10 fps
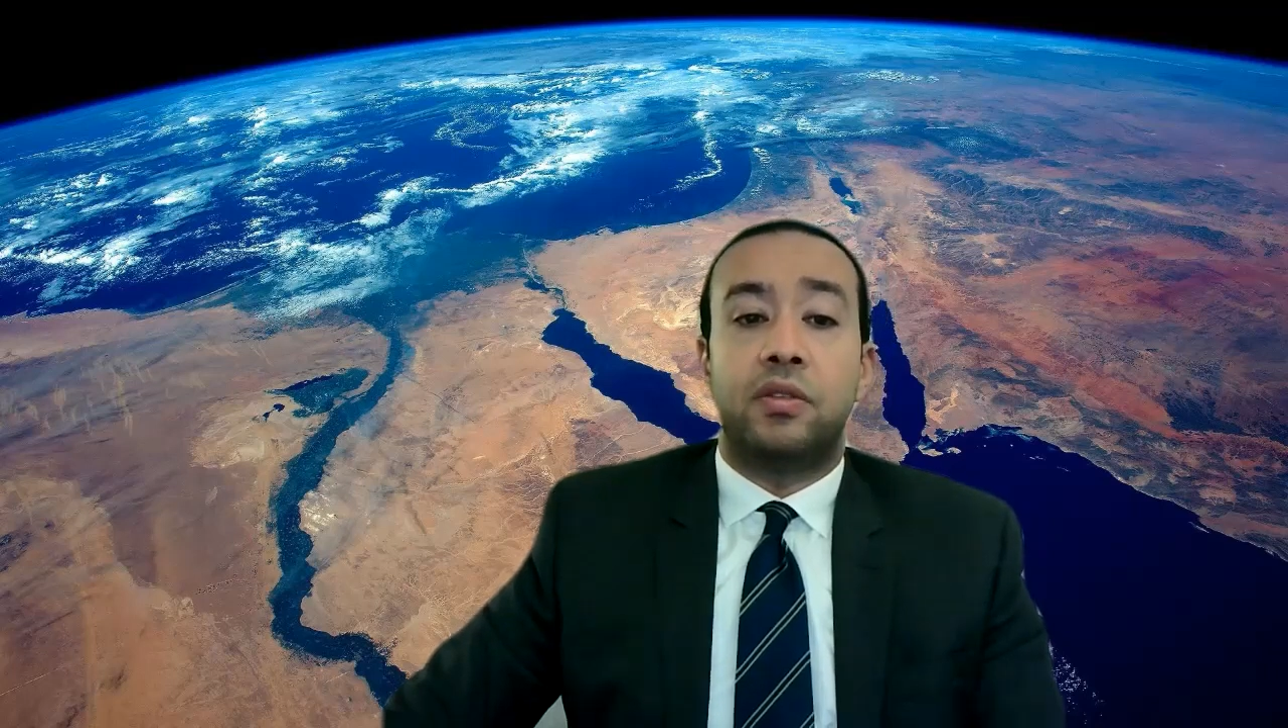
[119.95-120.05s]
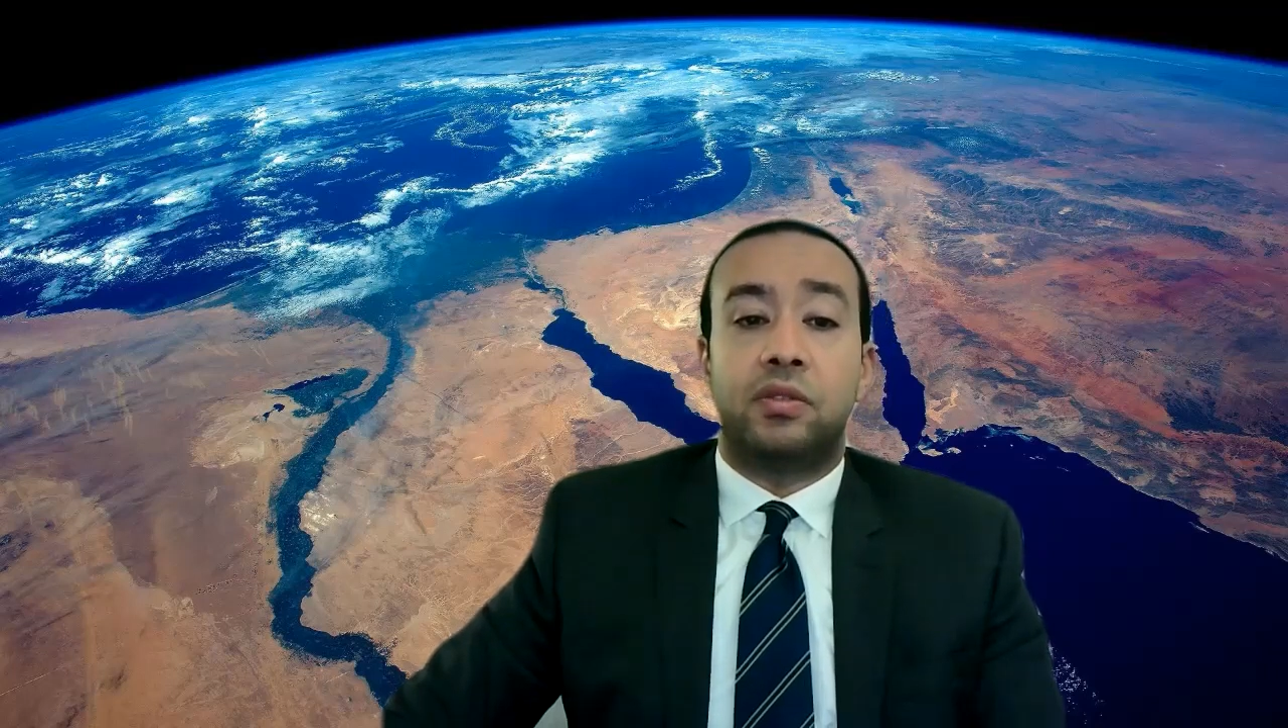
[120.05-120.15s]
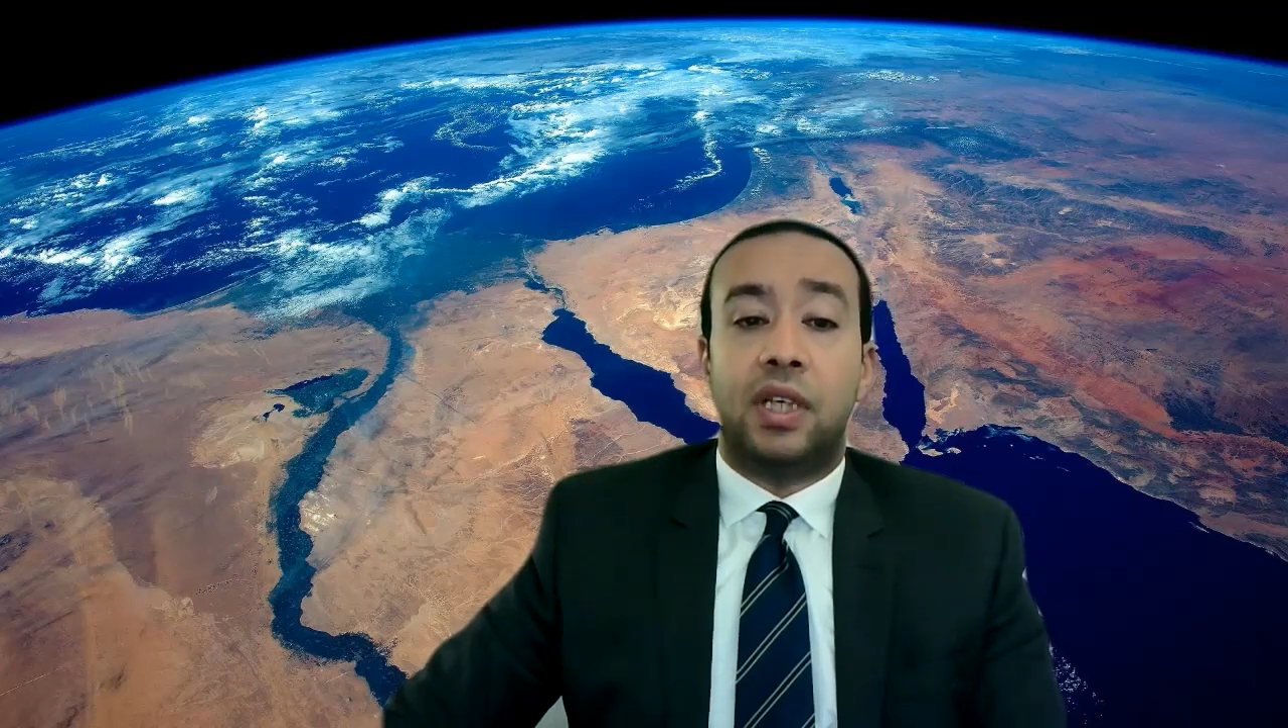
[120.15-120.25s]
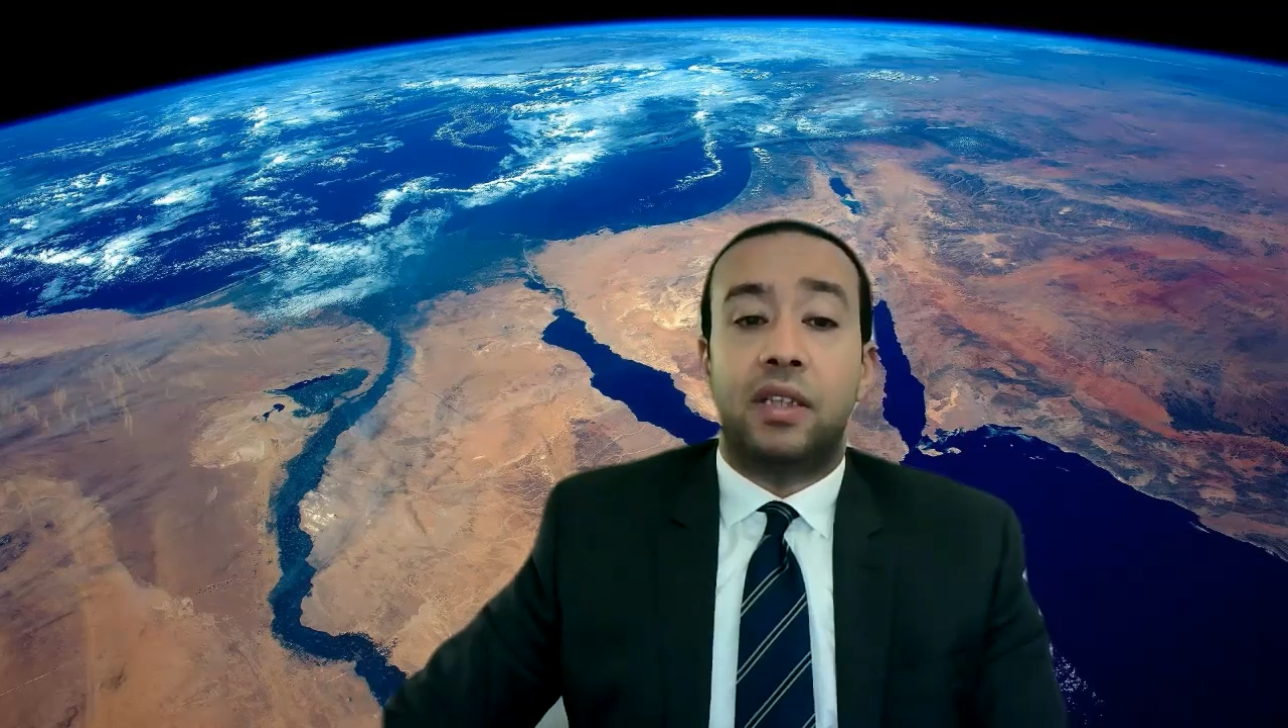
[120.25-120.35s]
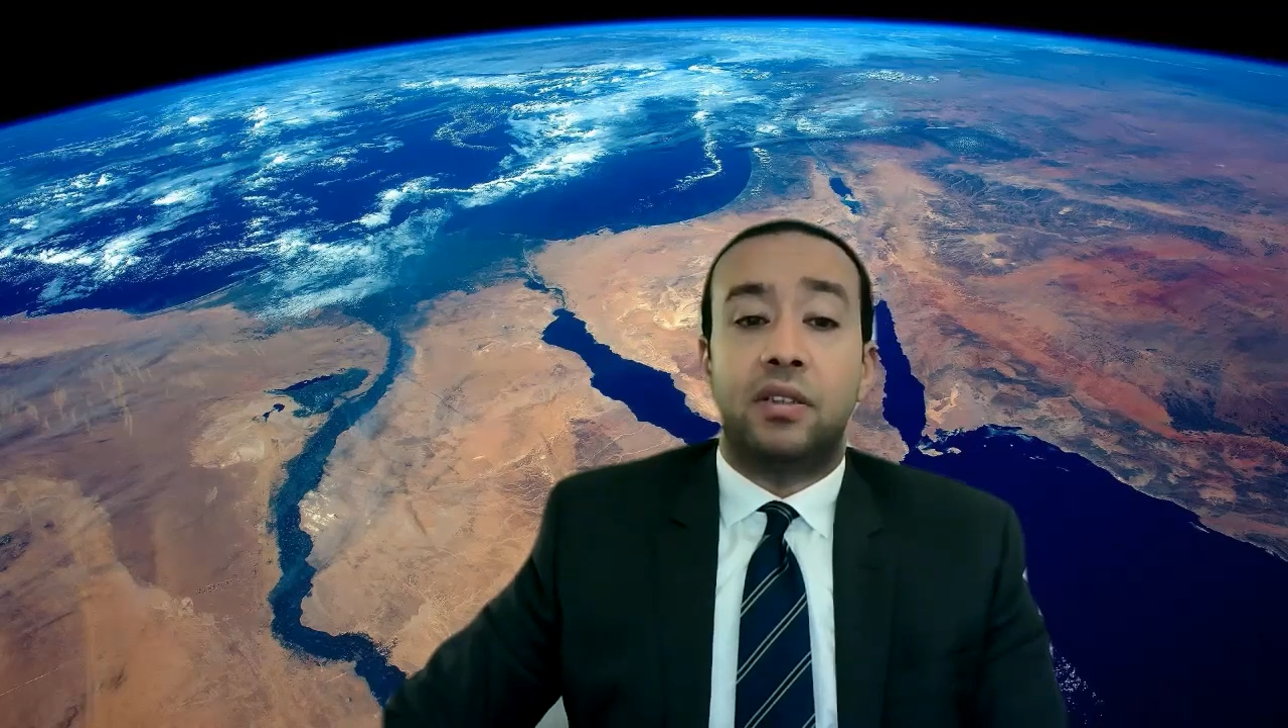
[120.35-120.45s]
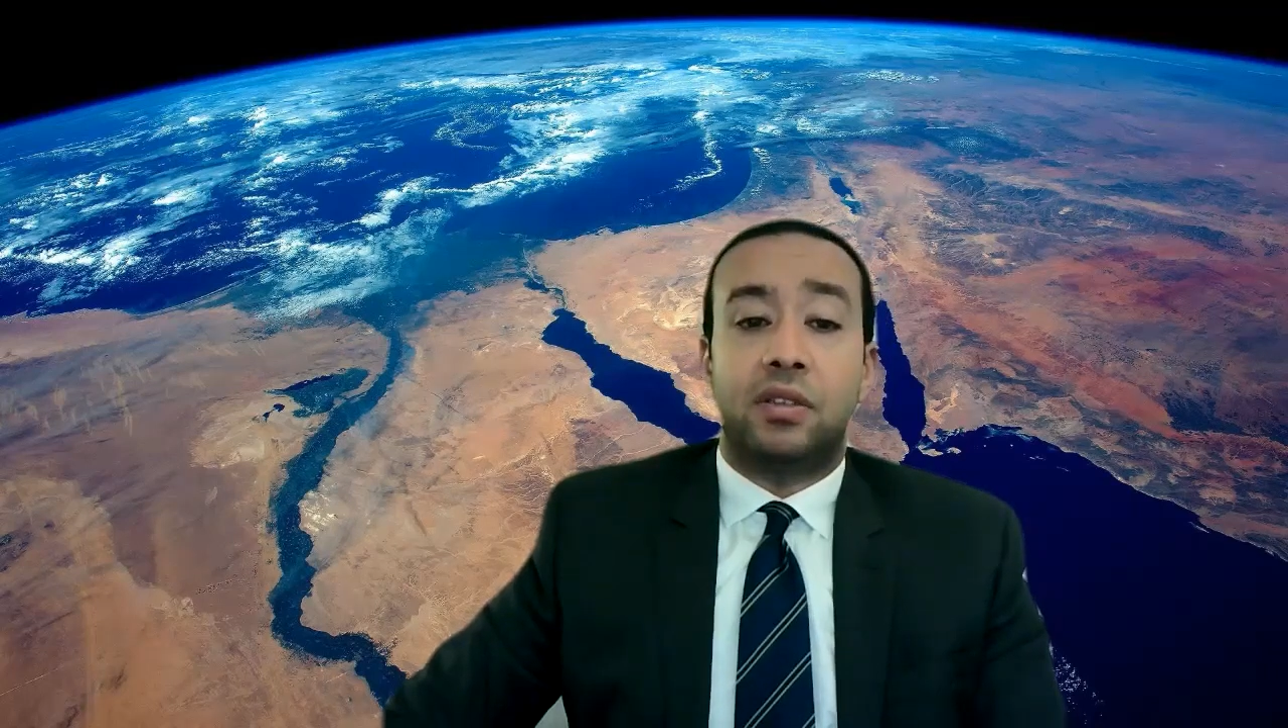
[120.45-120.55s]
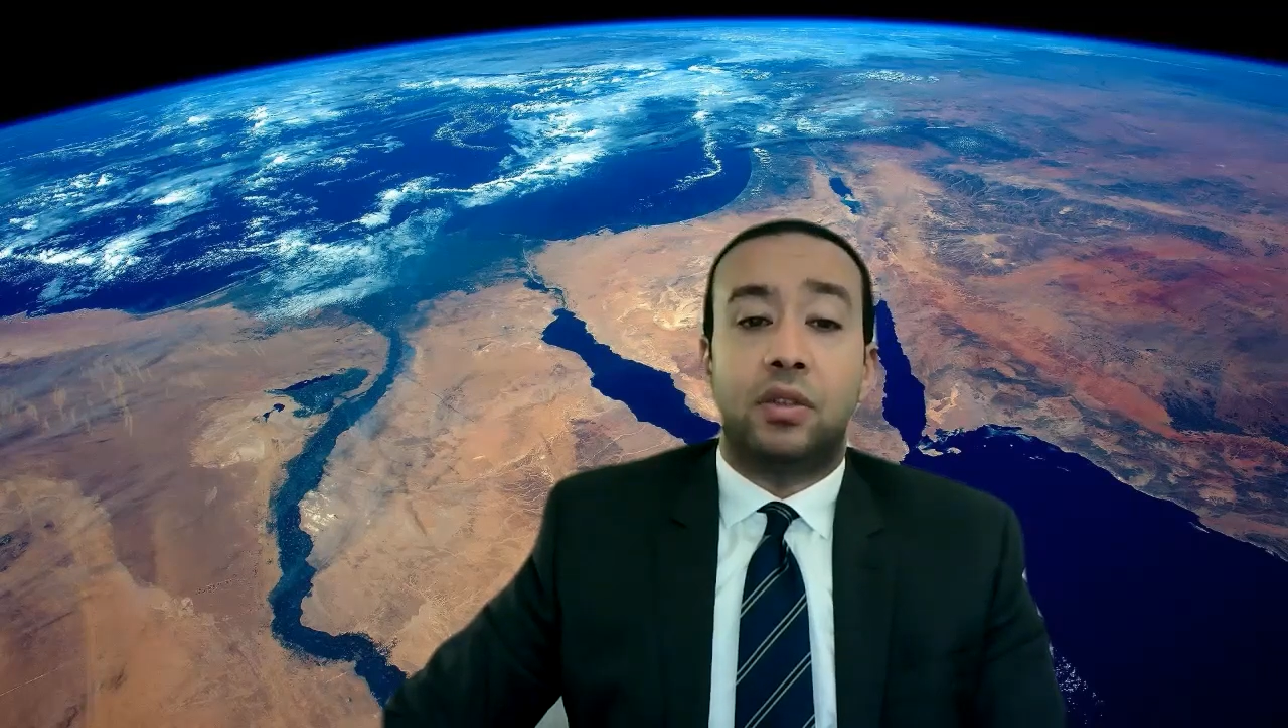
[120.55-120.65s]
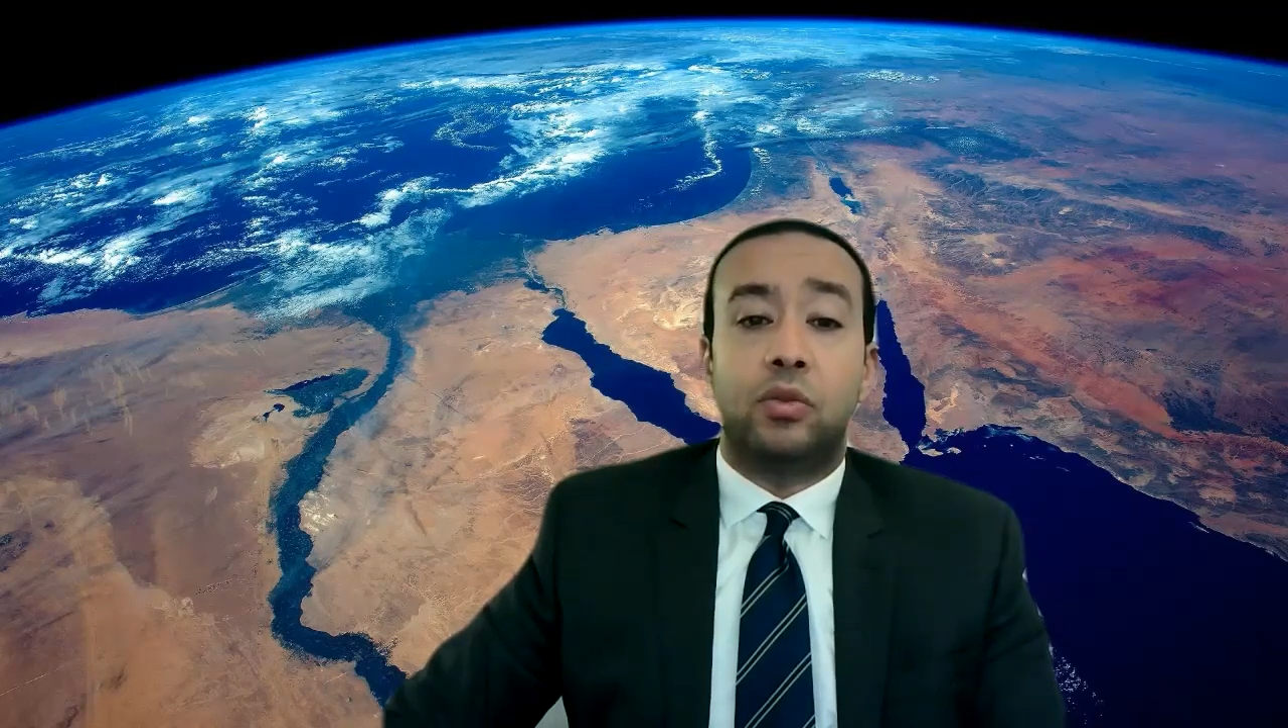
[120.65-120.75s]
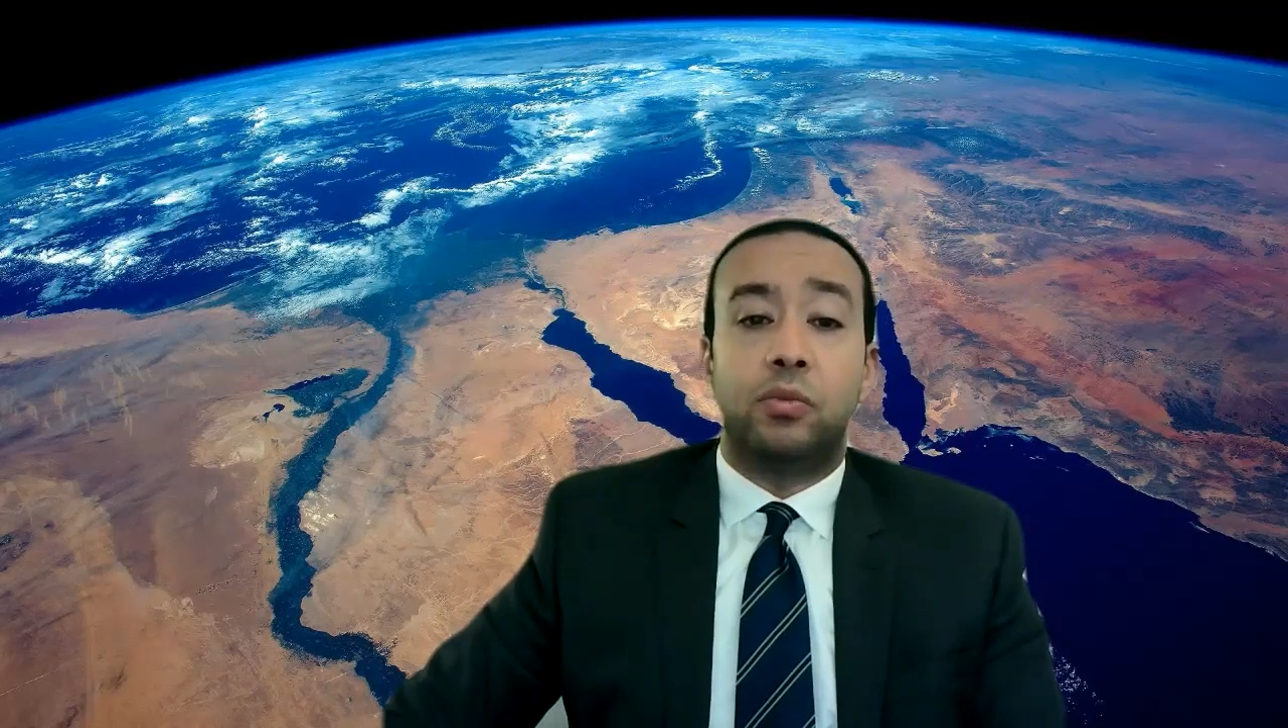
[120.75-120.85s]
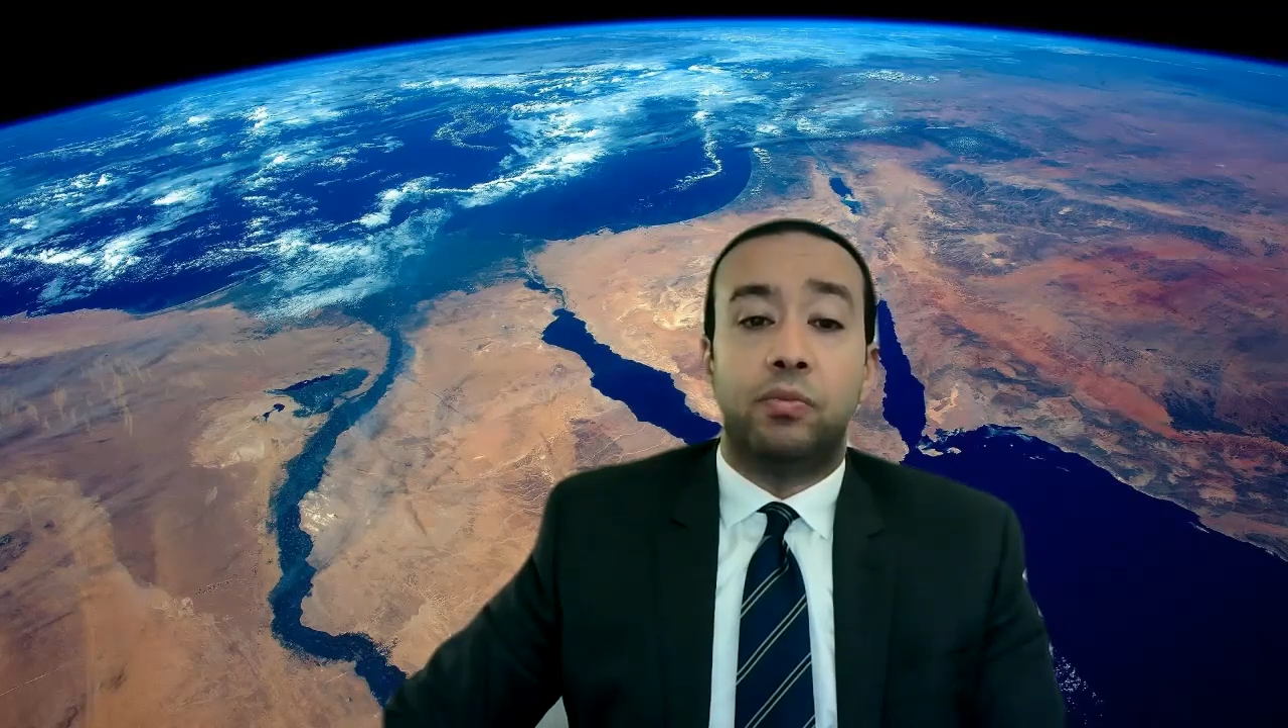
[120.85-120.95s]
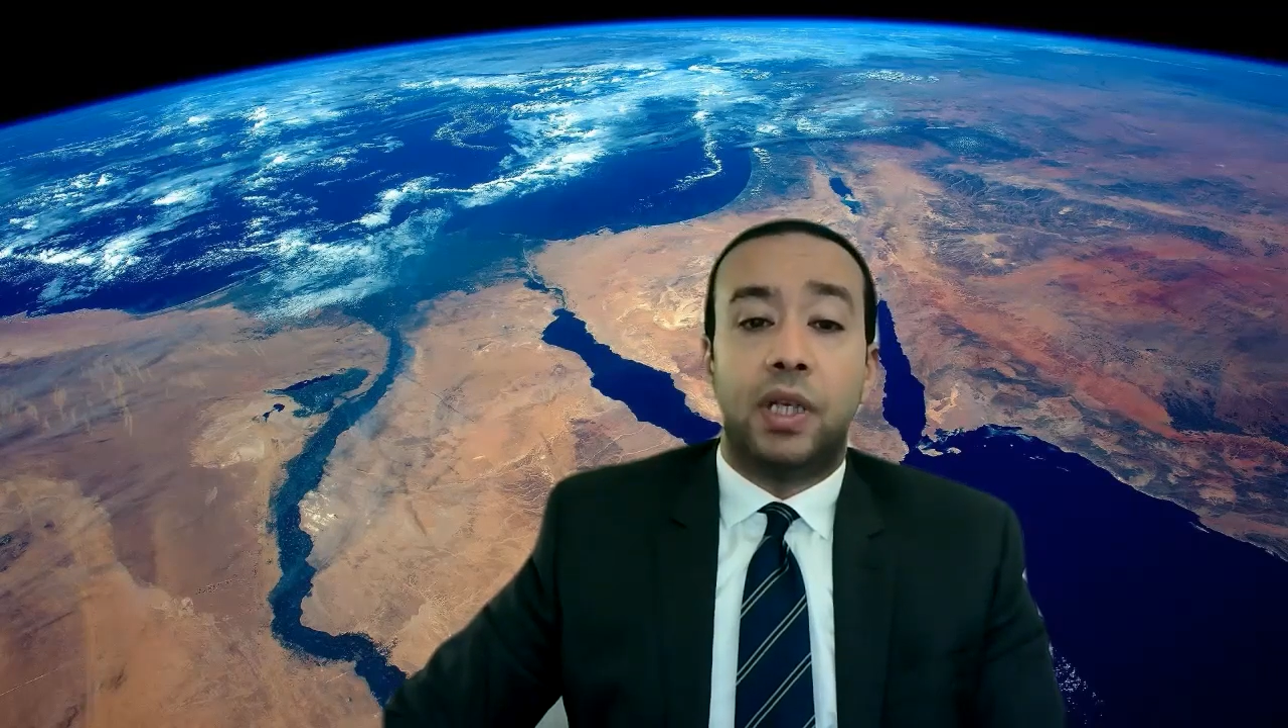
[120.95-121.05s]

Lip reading: $332